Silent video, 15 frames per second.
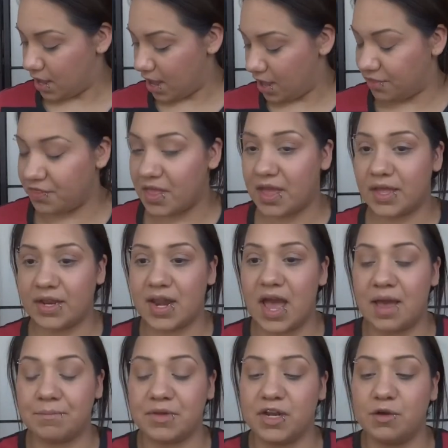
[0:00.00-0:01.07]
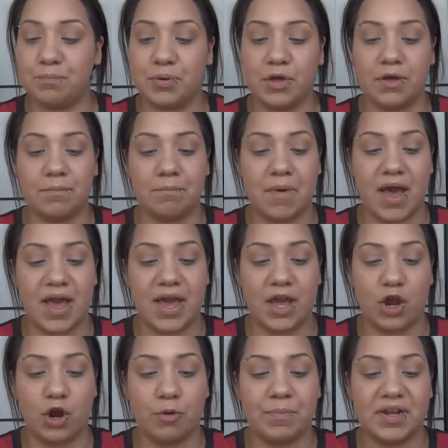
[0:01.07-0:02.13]
And then I'm going to put
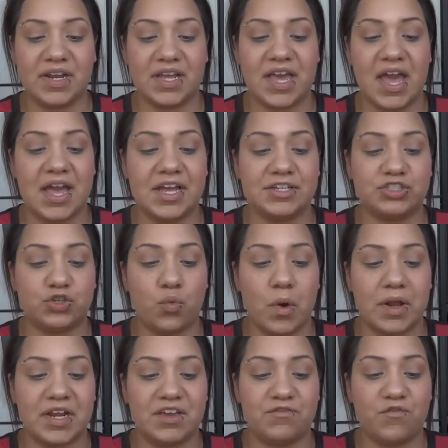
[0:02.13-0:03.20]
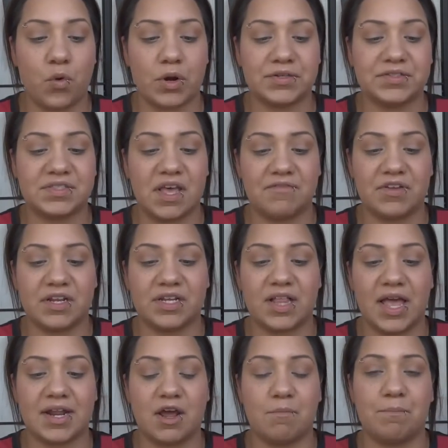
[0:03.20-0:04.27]
my Urban Decay 24/7
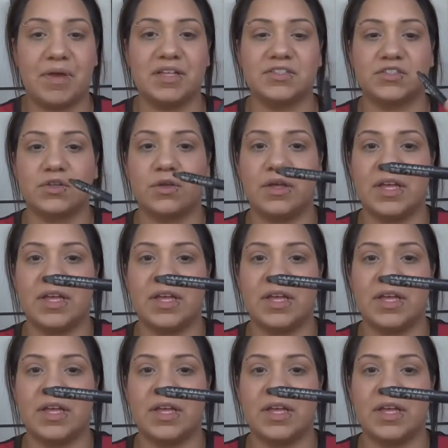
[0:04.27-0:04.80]
Glide On Pencil